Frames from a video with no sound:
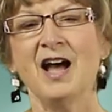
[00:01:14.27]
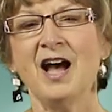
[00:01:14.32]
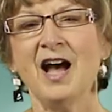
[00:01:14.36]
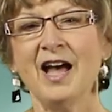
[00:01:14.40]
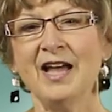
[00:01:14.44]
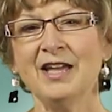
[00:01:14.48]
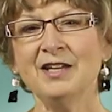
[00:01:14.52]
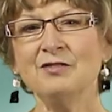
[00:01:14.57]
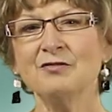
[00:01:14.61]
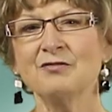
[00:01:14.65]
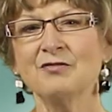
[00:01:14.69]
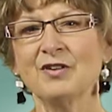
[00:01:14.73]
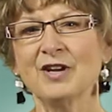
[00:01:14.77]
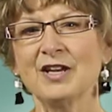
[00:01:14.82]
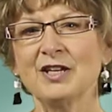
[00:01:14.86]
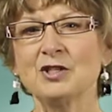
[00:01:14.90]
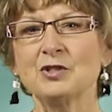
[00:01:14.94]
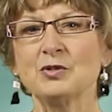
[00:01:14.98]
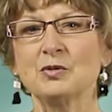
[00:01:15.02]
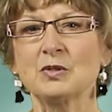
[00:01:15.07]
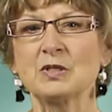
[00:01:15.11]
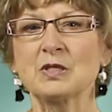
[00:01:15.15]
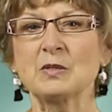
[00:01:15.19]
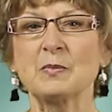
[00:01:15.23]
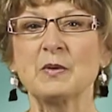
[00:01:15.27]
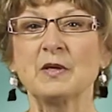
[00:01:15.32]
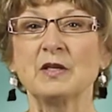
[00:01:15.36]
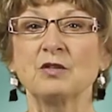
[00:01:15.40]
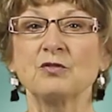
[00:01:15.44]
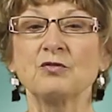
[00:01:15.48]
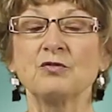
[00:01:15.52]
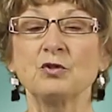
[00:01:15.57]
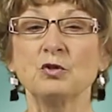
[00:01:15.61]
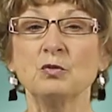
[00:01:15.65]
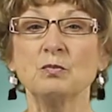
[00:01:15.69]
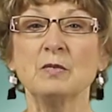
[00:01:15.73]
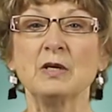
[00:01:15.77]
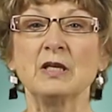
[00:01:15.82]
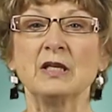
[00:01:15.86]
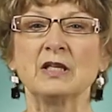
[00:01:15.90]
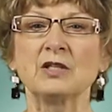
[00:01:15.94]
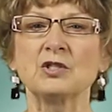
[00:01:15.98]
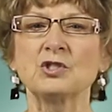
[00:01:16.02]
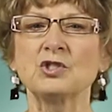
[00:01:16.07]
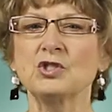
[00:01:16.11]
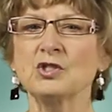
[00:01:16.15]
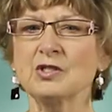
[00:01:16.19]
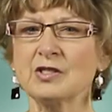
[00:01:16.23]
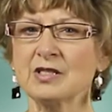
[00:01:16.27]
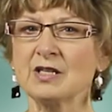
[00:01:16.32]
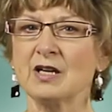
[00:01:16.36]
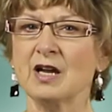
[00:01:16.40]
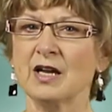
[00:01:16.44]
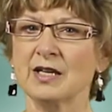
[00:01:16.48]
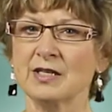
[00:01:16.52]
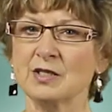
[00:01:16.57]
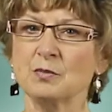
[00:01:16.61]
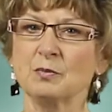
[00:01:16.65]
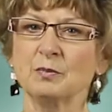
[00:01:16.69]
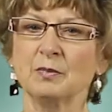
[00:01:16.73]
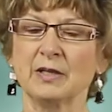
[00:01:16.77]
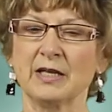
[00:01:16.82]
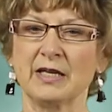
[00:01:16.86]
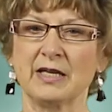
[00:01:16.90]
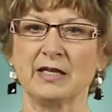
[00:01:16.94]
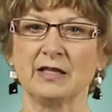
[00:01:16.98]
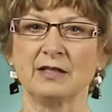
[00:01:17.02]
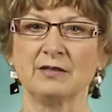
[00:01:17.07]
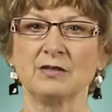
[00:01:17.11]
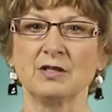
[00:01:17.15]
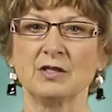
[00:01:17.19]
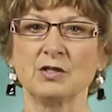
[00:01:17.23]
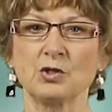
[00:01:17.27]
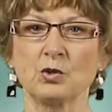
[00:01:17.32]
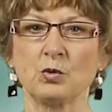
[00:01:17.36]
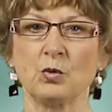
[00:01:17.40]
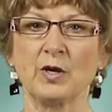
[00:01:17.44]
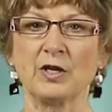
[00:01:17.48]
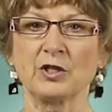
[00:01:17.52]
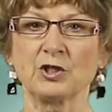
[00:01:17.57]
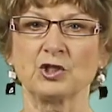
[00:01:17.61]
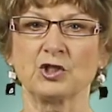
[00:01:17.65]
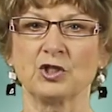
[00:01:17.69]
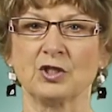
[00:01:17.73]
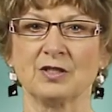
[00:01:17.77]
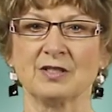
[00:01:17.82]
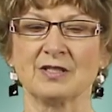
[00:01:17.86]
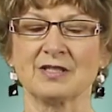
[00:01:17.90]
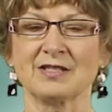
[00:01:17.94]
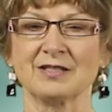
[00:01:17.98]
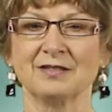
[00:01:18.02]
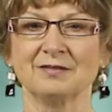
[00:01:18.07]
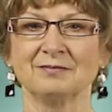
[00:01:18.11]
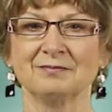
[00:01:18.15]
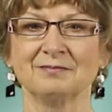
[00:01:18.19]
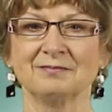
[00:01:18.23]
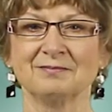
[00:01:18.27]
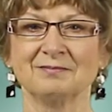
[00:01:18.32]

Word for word: I invite you to spend a few minutes just contemplating these questions